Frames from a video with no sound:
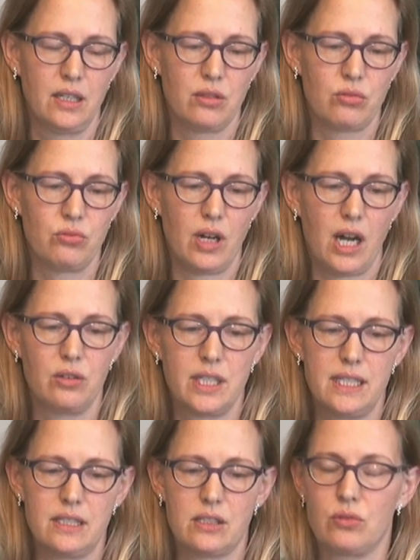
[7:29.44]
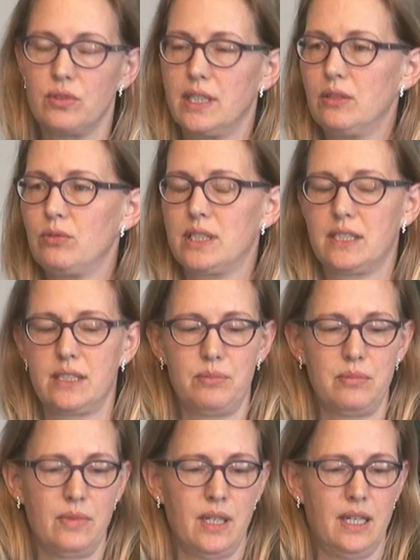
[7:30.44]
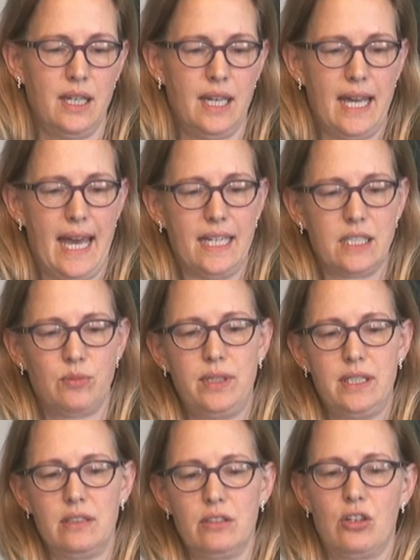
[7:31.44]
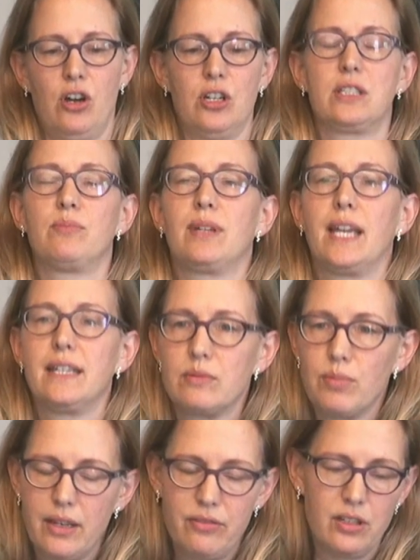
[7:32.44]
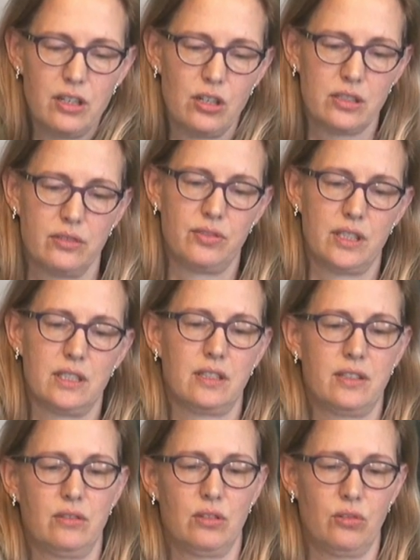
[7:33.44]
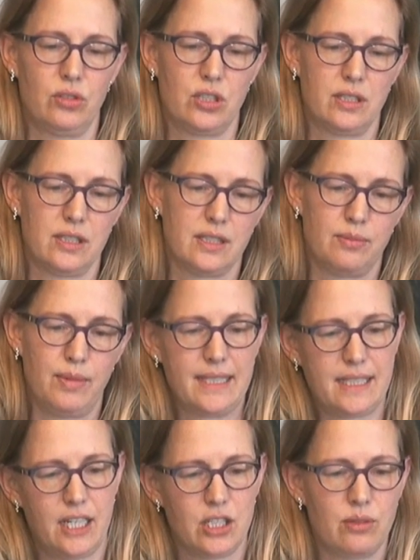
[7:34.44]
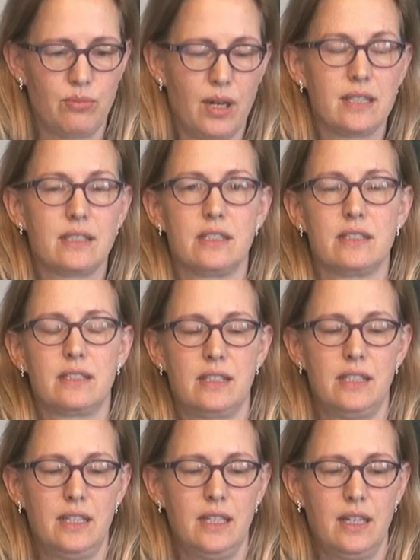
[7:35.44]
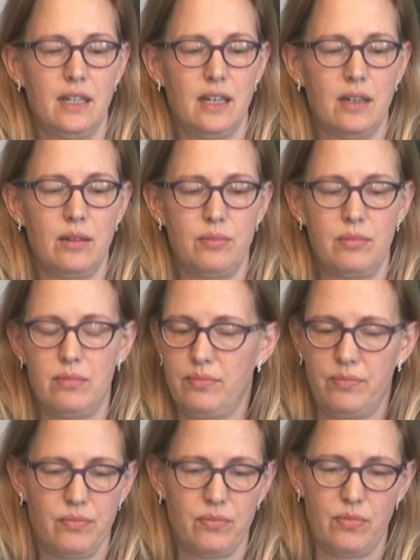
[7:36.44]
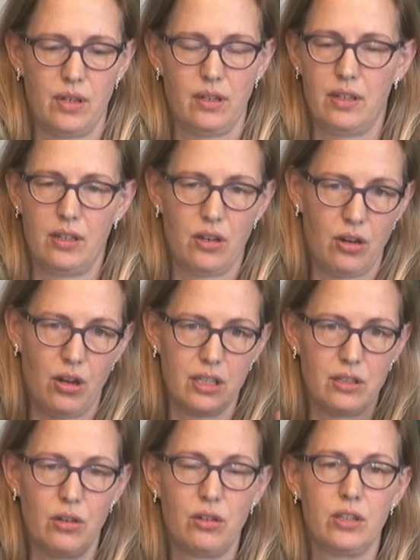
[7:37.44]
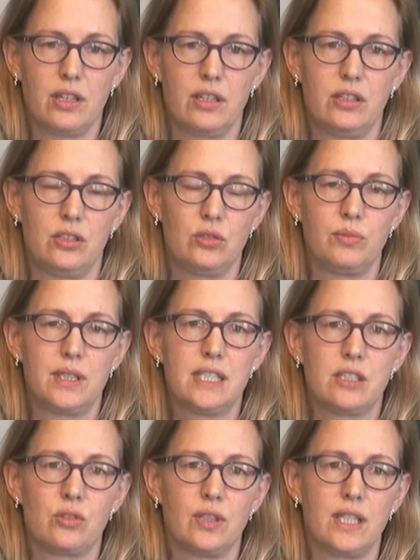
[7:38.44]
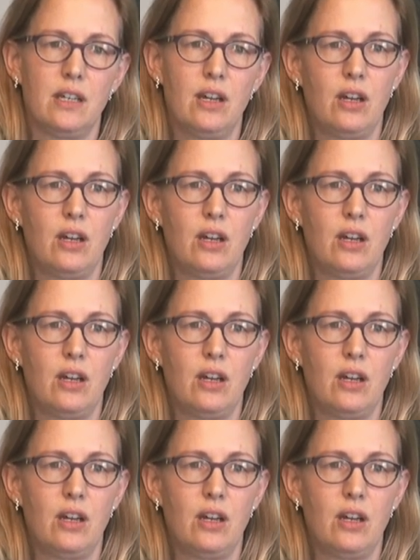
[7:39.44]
Throughout history, wisdom has been contemplated by philosophers, theologians, meditation masters um, all along human history.